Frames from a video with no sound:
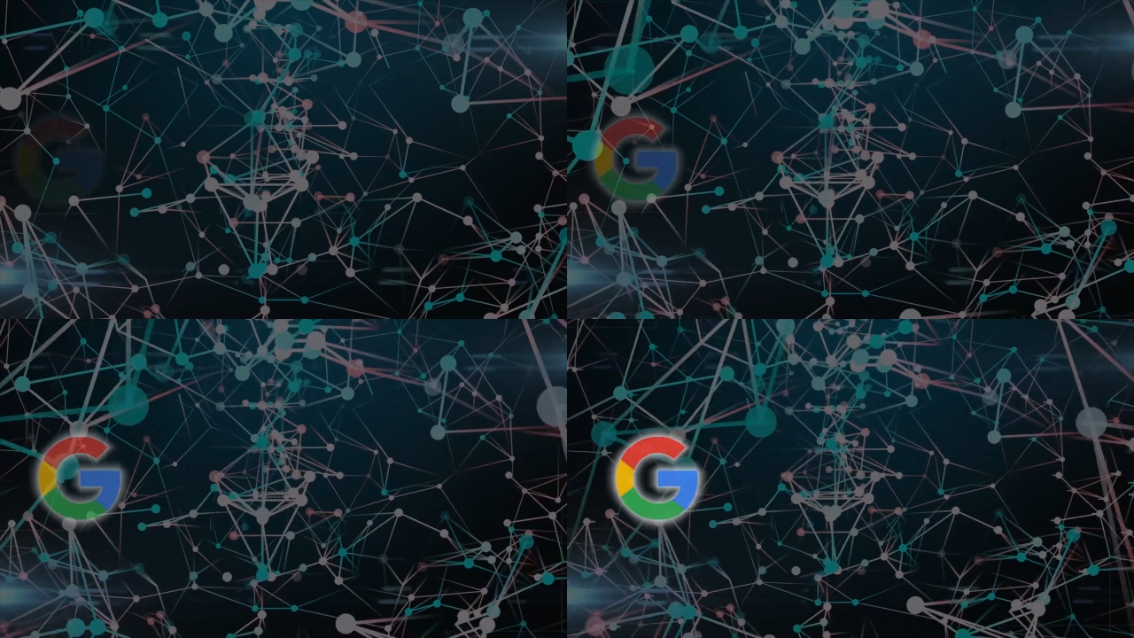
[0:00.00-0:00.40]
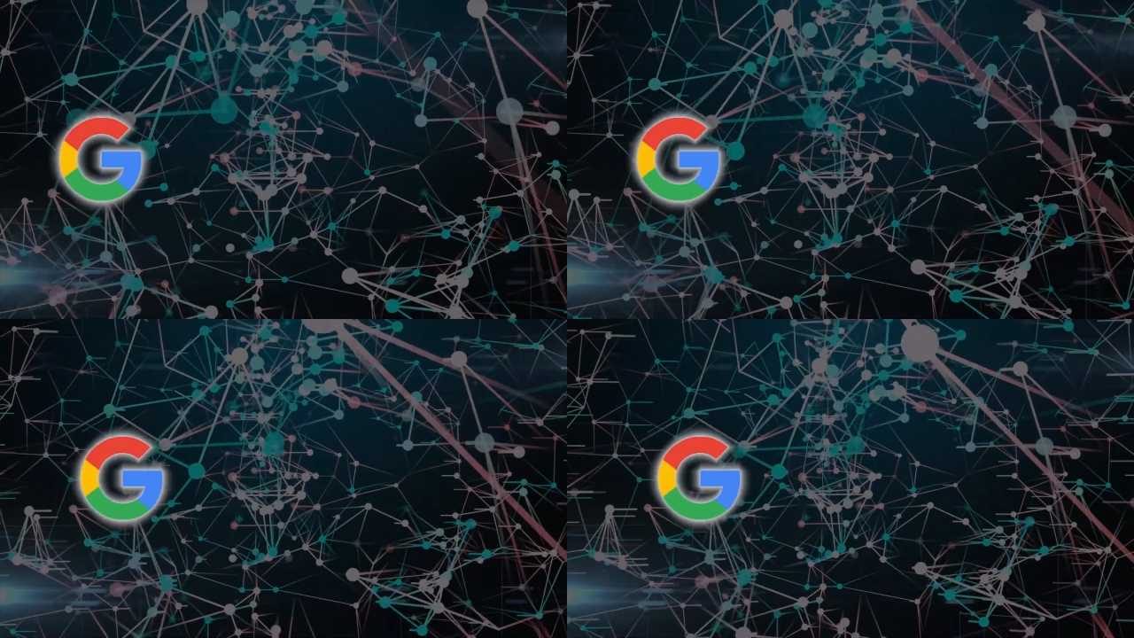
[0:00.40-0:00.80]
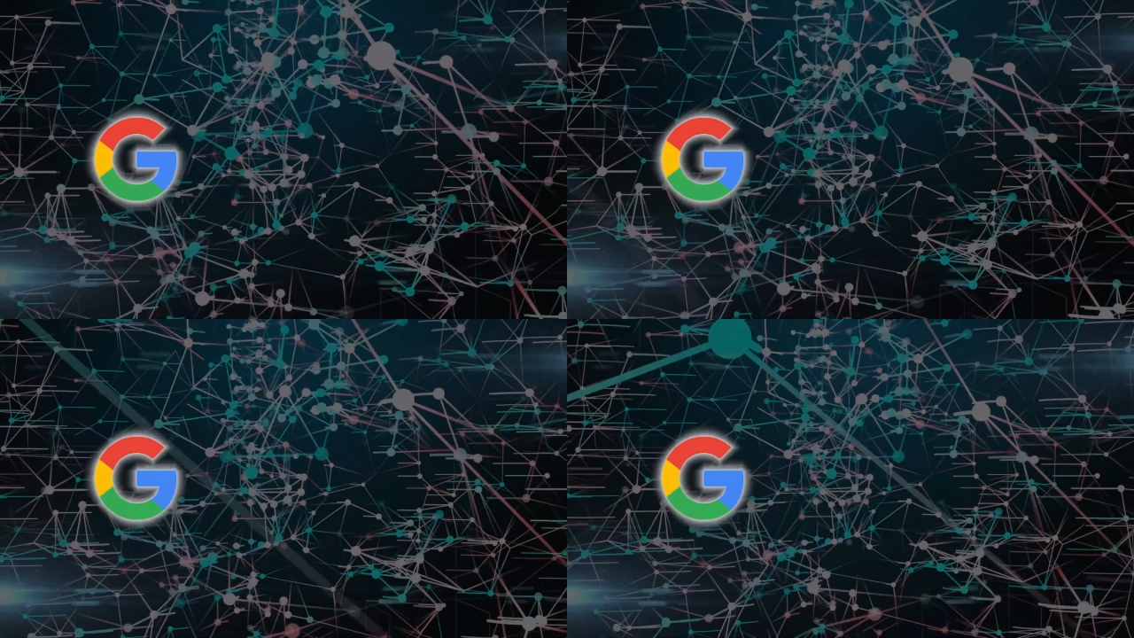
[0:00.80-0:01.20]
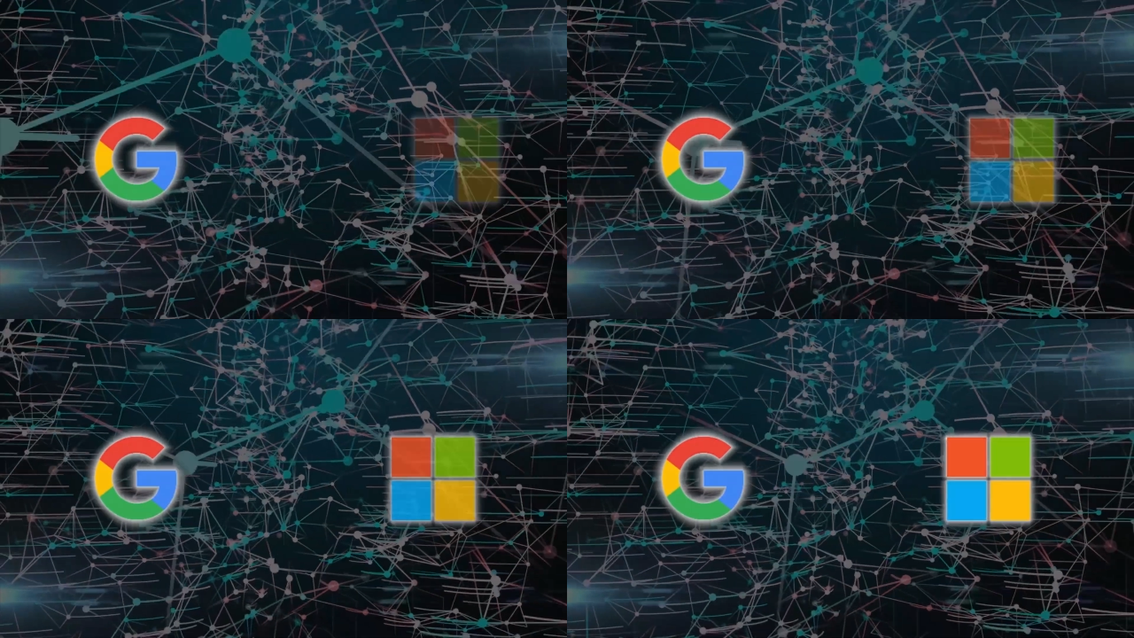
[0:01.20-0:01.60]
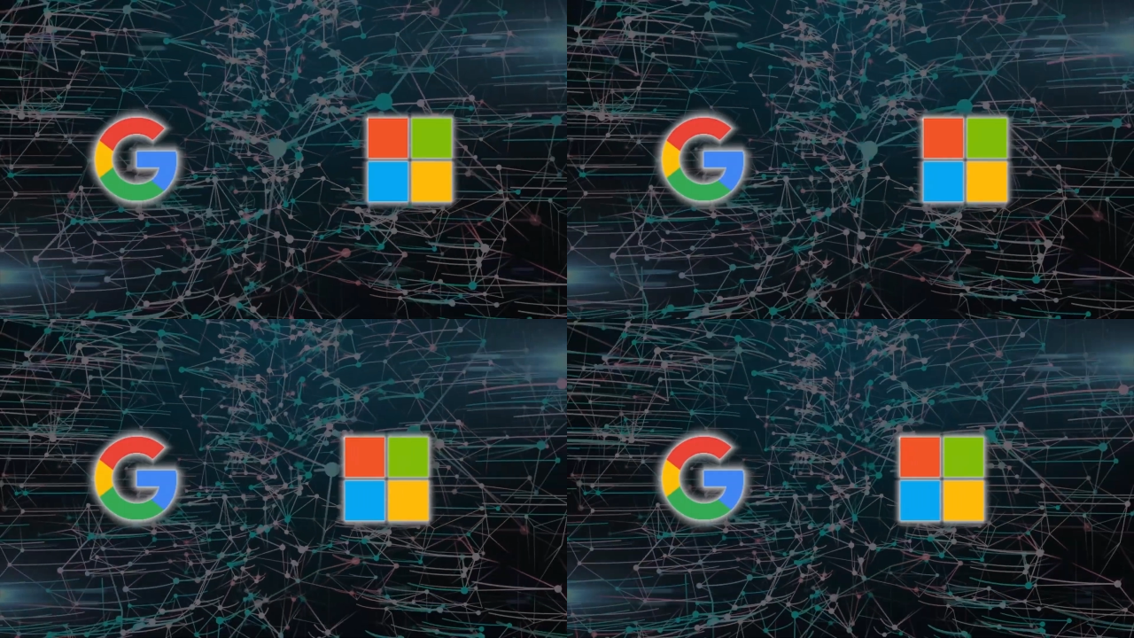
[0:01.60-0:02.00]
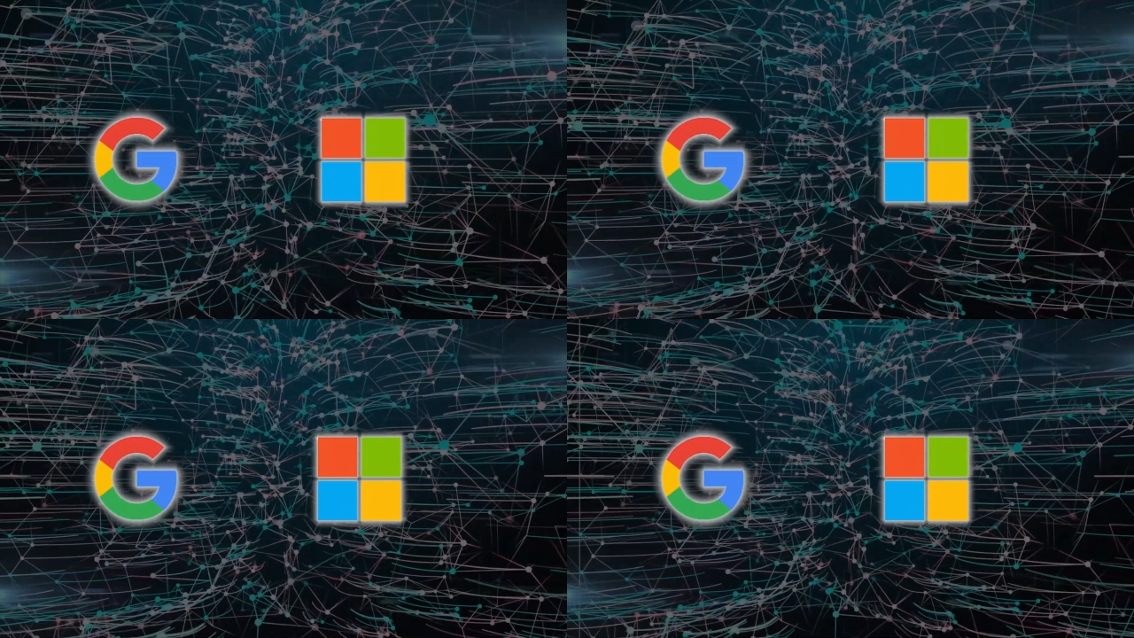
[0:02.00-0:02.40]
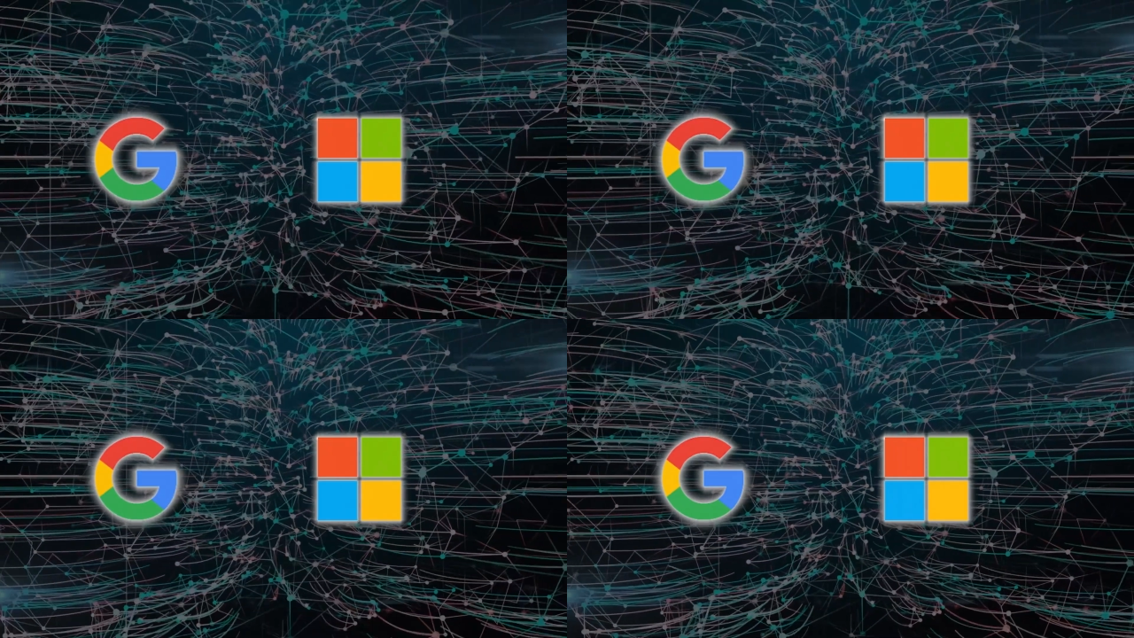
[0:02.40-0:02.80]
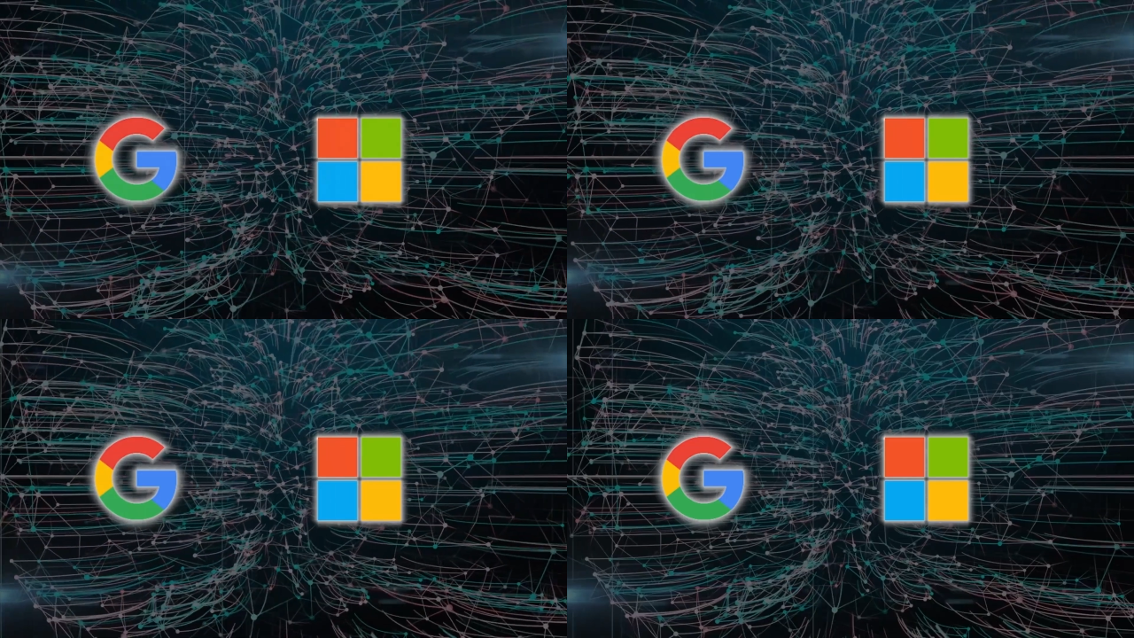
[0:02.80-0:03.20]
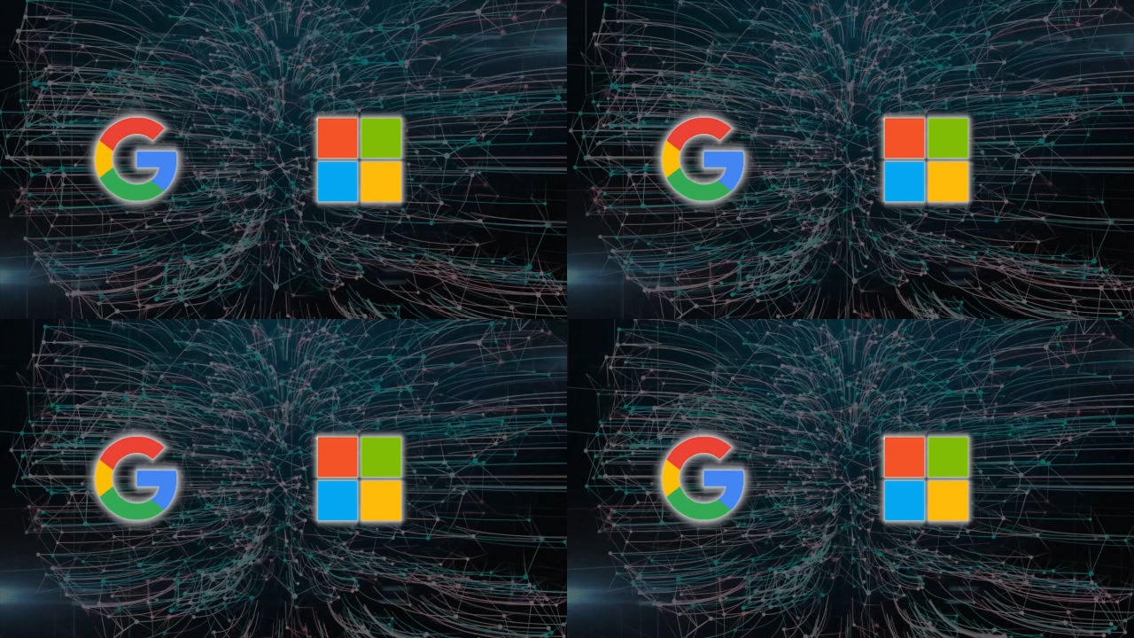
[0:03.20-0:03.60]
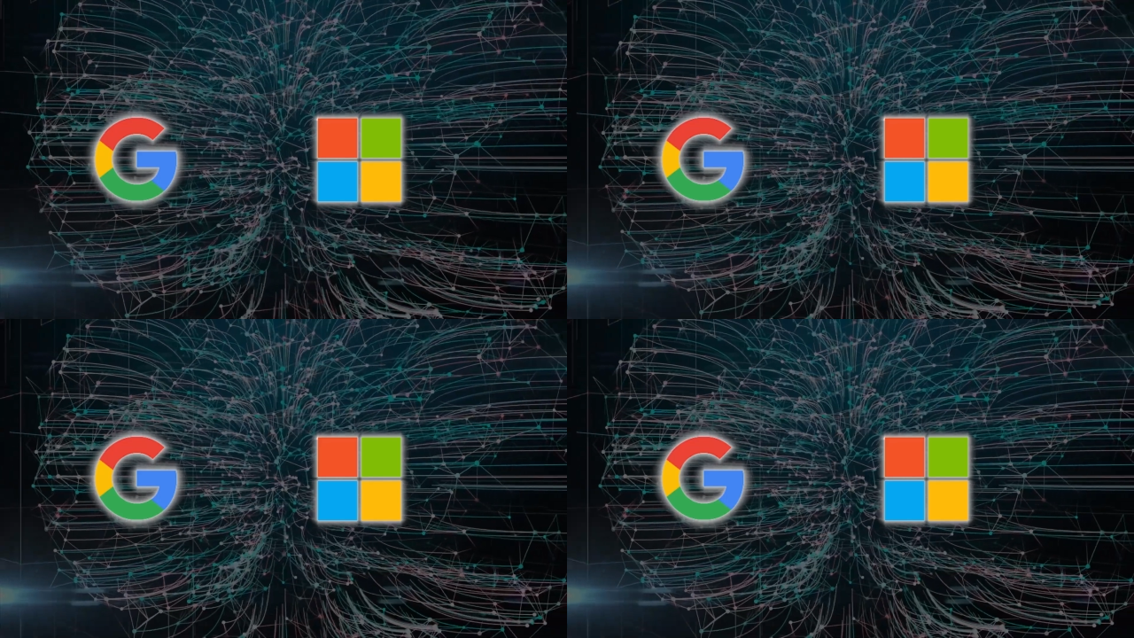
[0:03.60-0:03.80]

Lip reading: Nobody's mouth can be seen.